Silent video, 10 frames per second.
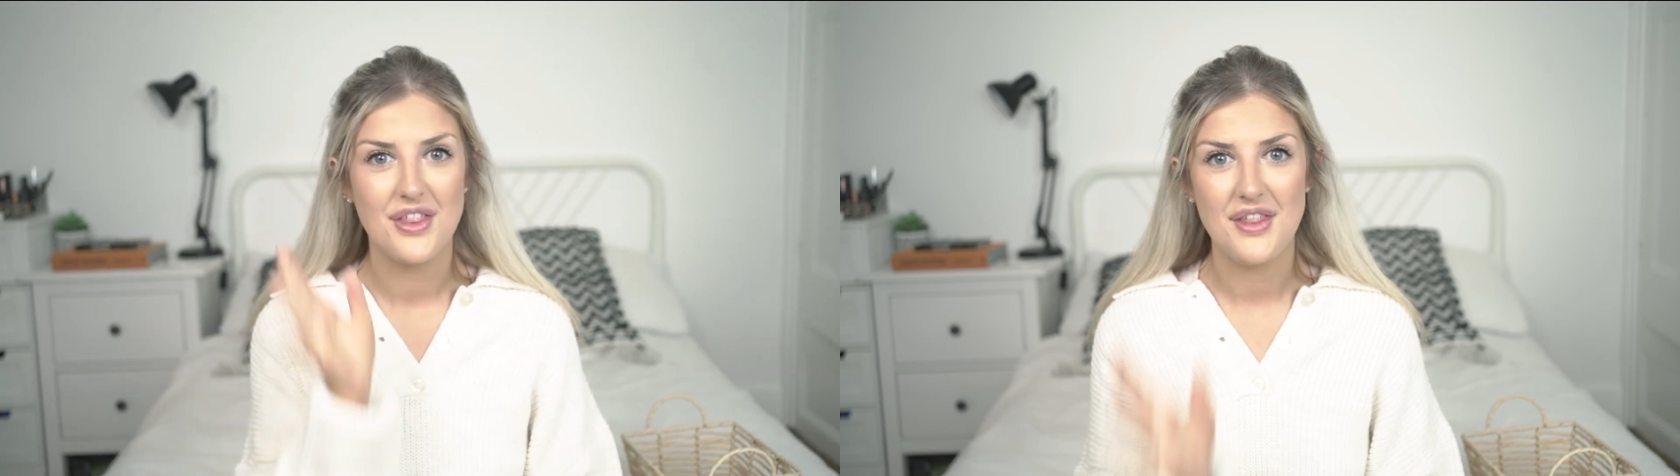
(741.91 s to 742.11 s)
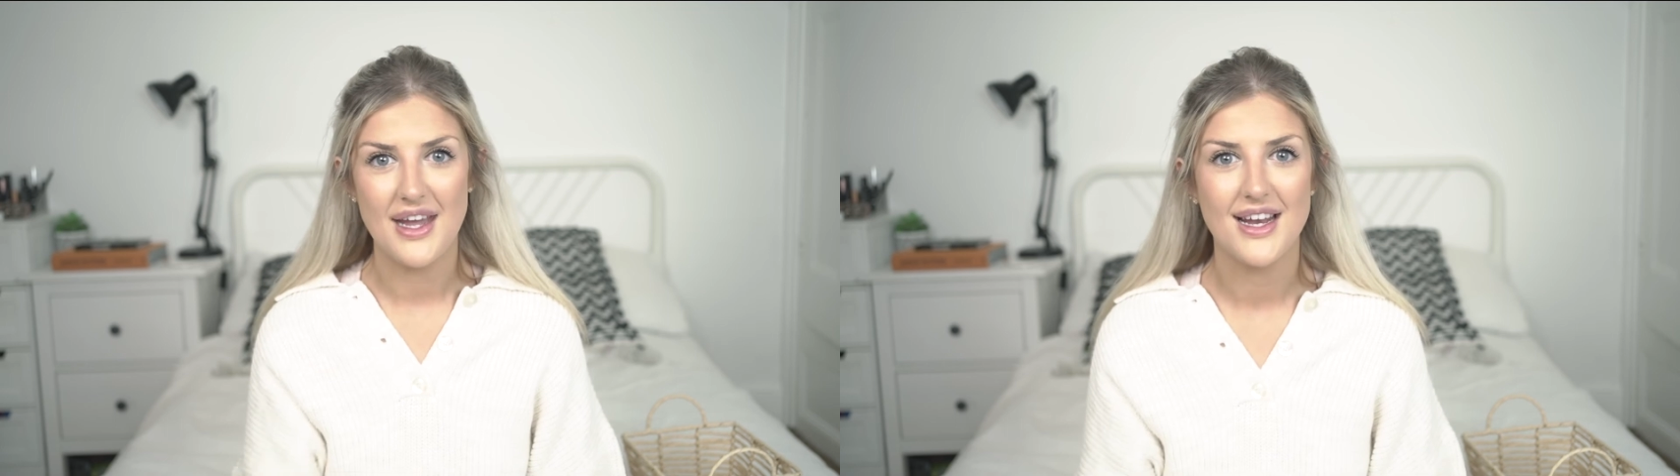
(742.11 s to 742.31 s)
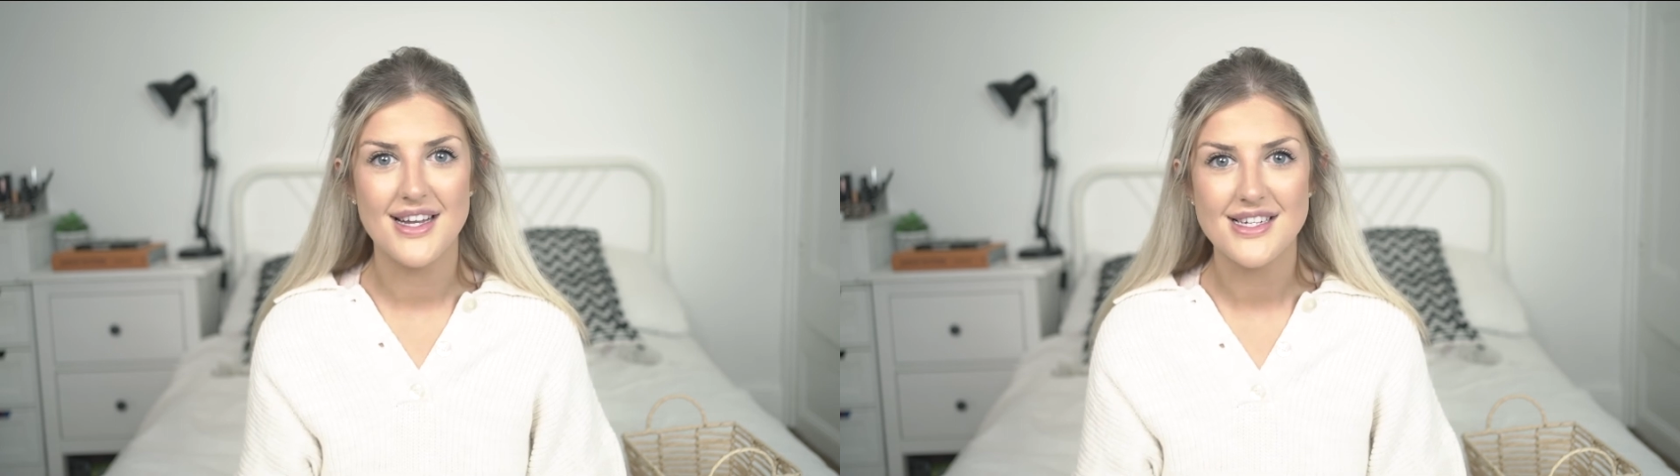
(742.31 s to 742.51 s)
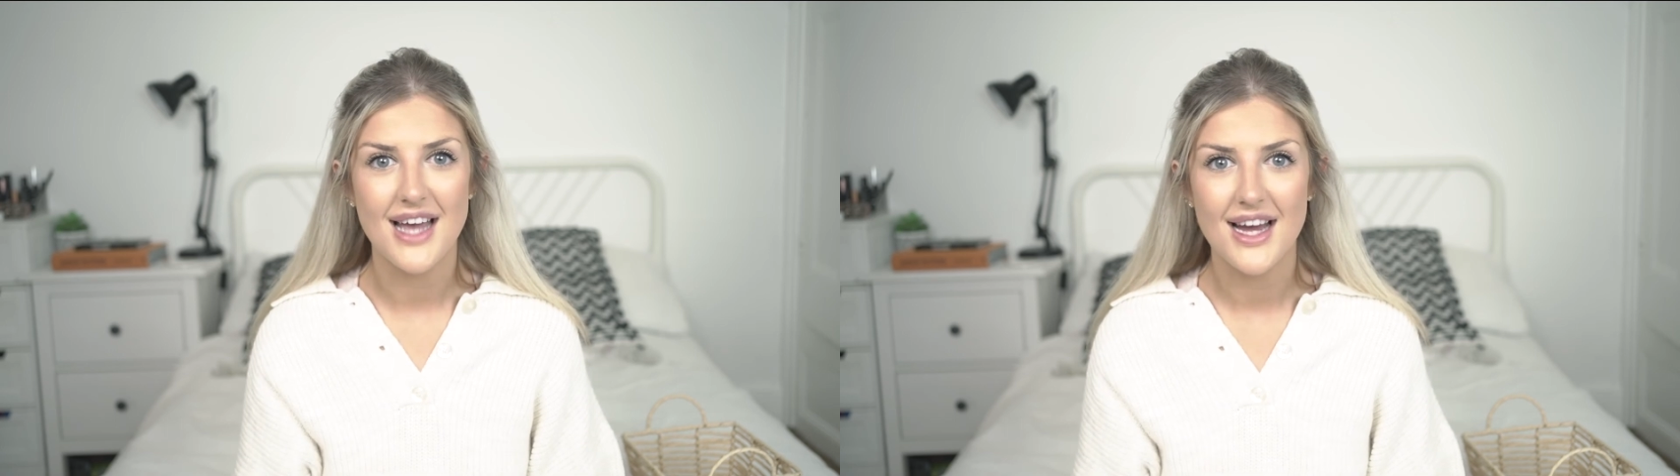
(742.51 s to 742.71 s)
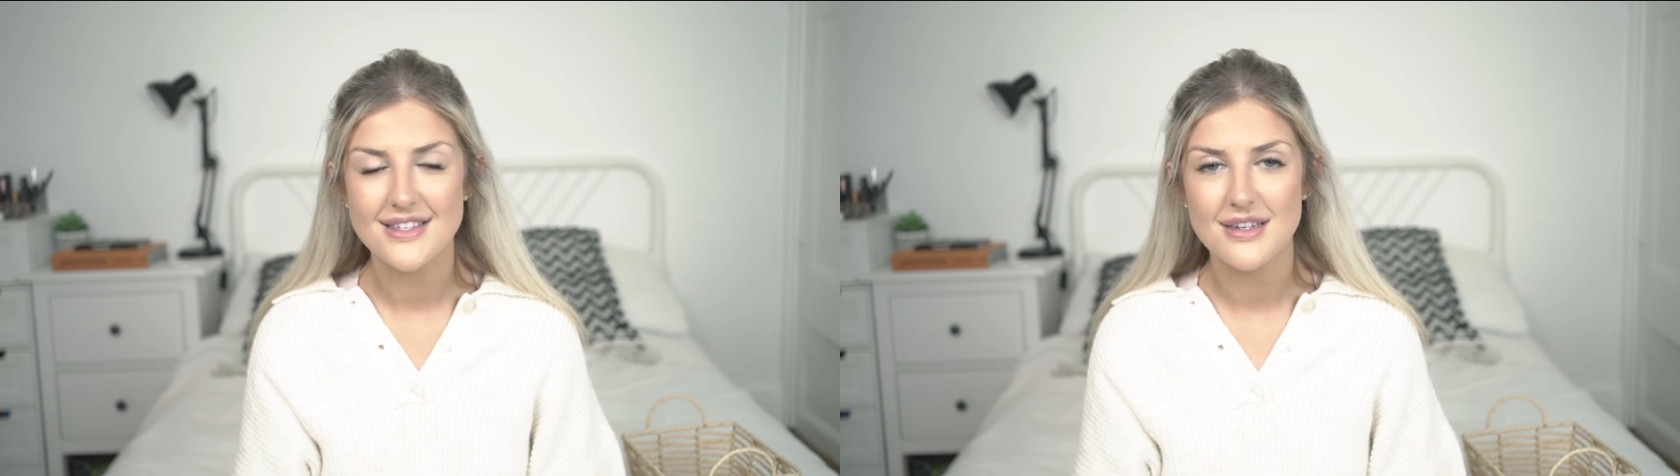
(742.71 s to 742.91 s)
thickness it
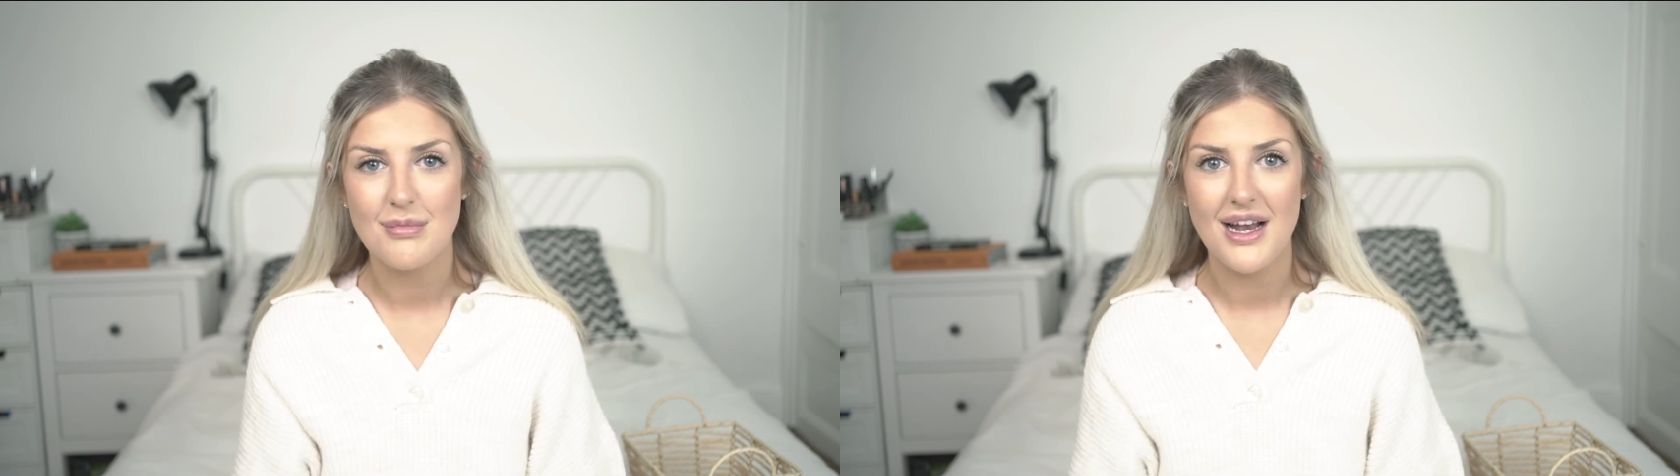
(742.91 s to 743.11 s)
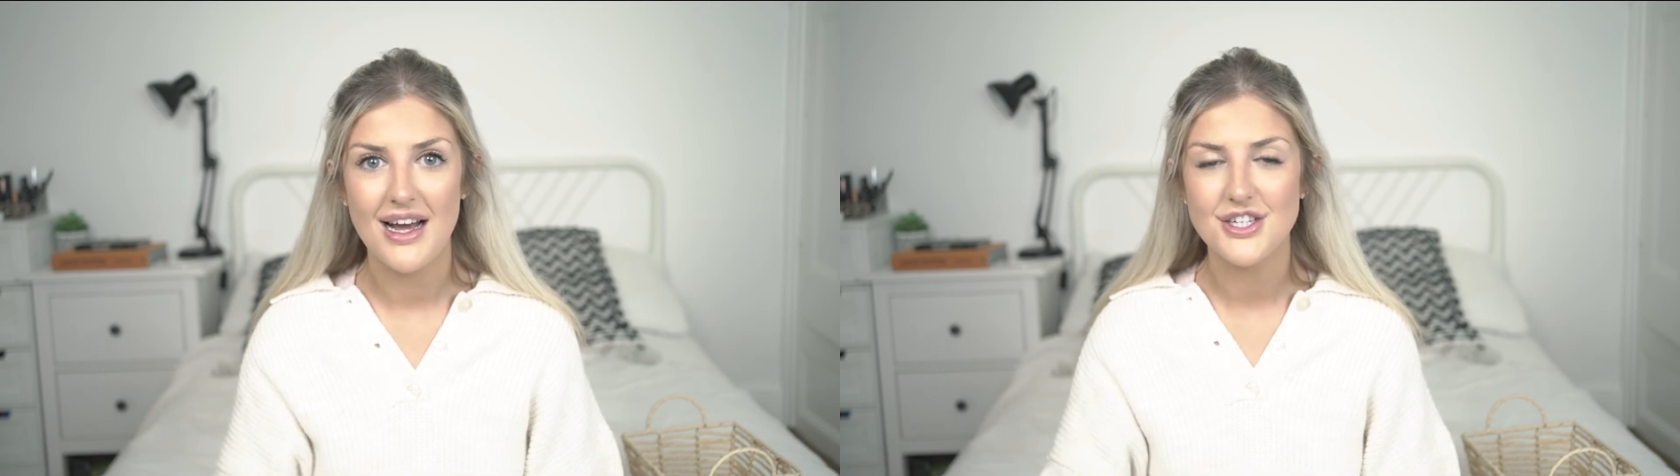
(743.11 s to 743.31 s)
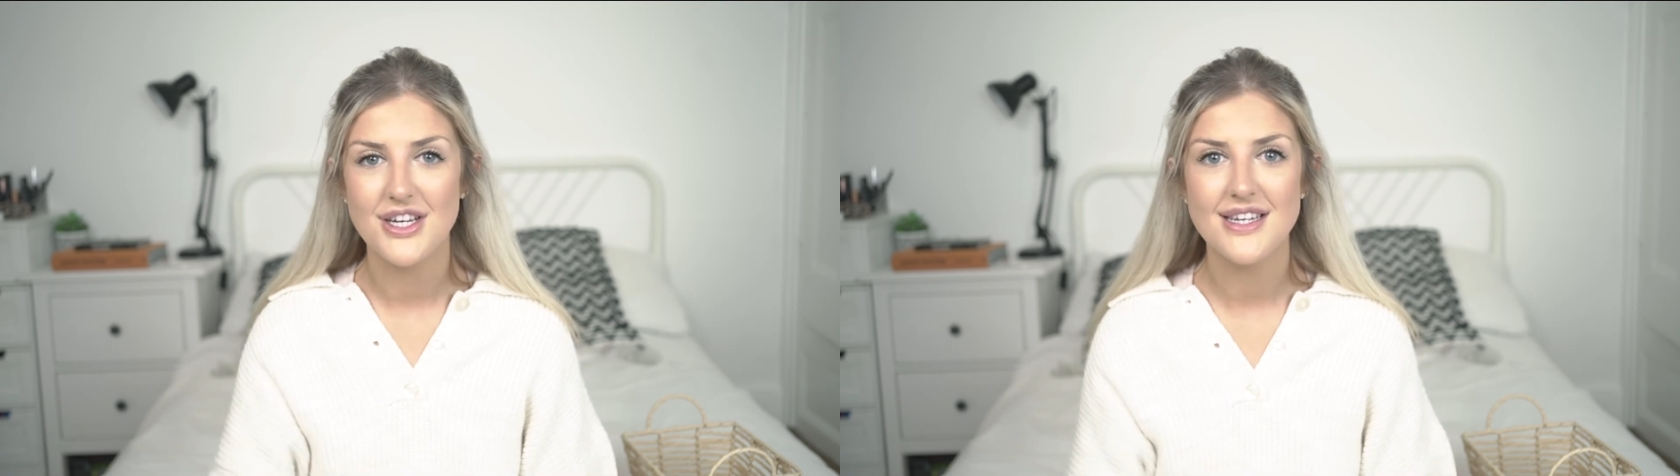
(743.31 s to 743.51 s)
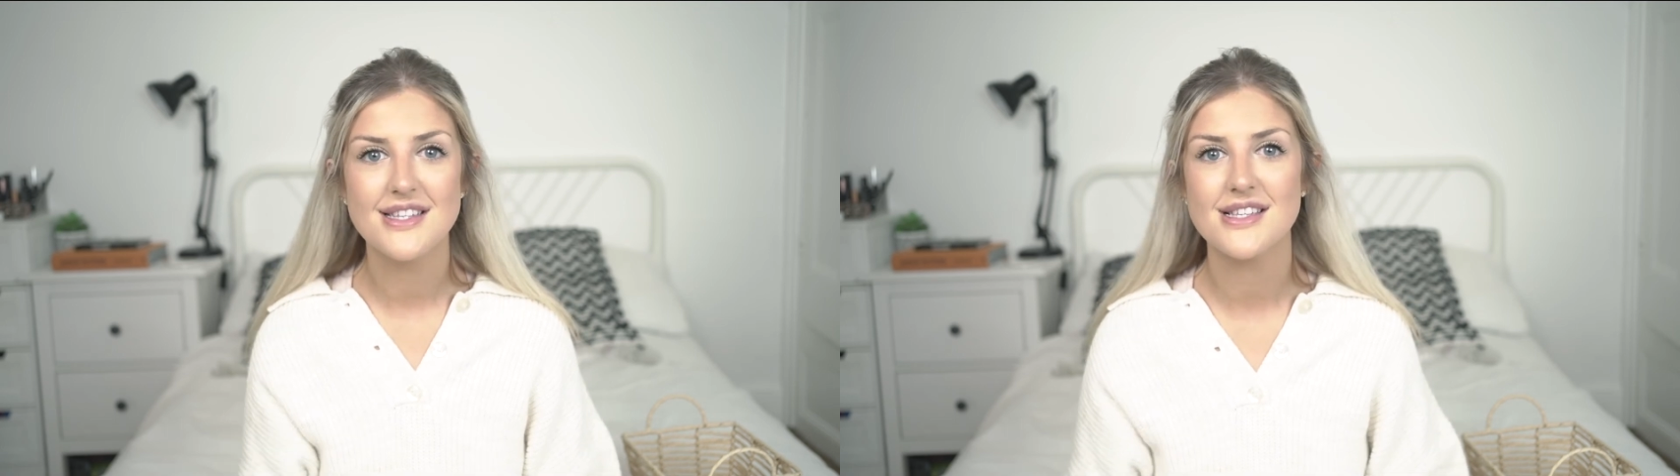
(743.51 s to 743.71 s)
adds to my lashes.